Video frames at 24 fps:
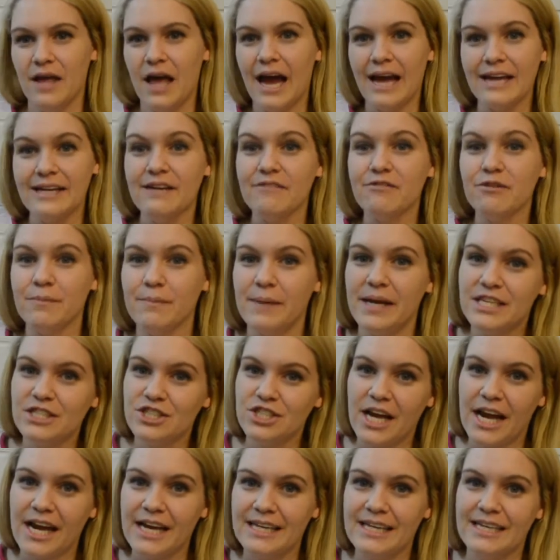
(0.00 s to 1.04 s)
I never make
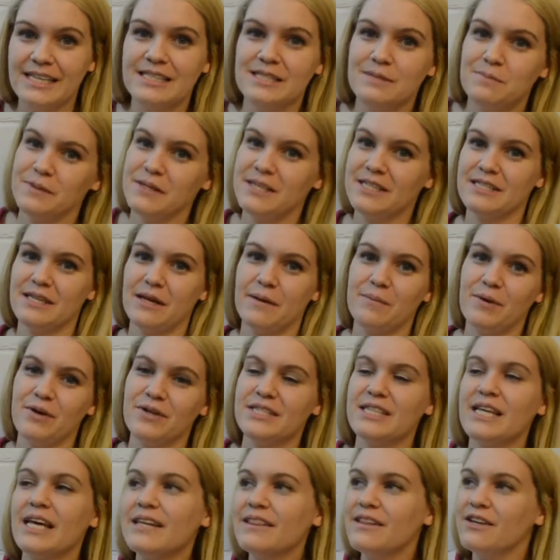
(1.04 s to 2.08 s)
jackets because I'm
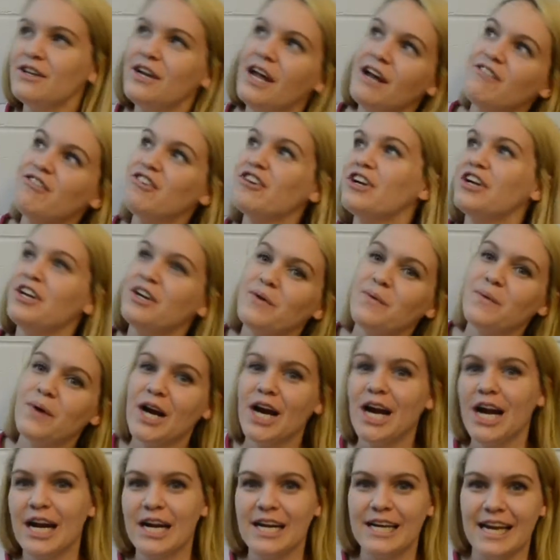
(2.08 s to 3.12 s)
always like, they're never gonna
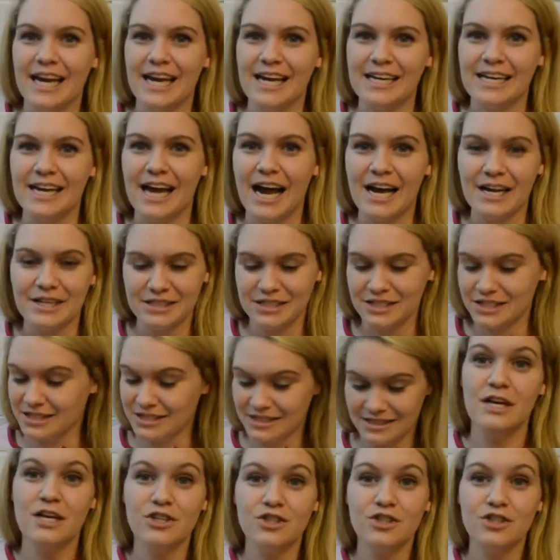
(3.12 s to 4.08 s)
work, and I just,